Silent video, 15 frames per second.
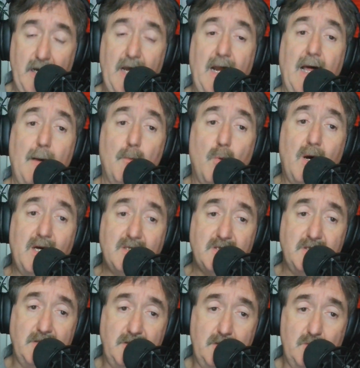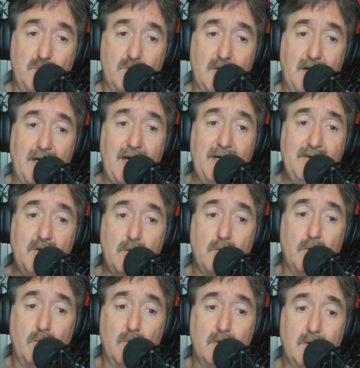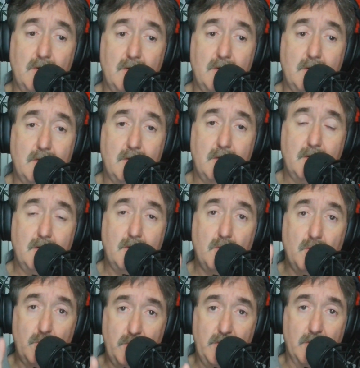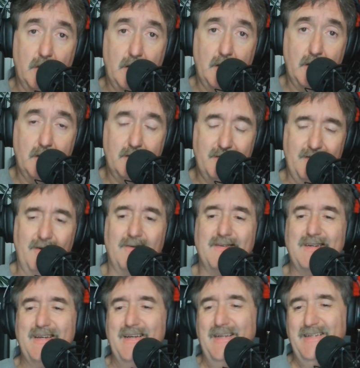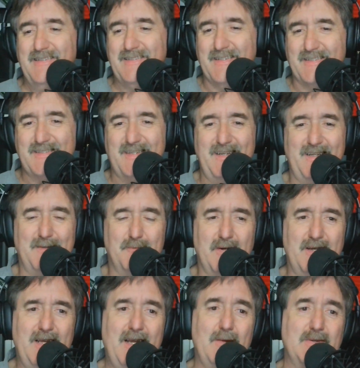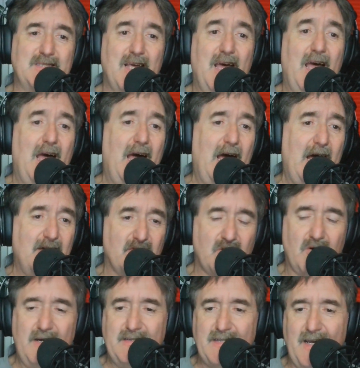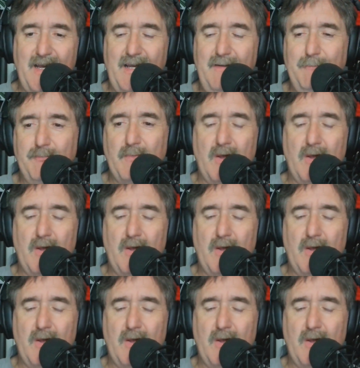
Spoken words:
And I'm watching you. I know who you are. No, just kidding. But anyways, have a great day.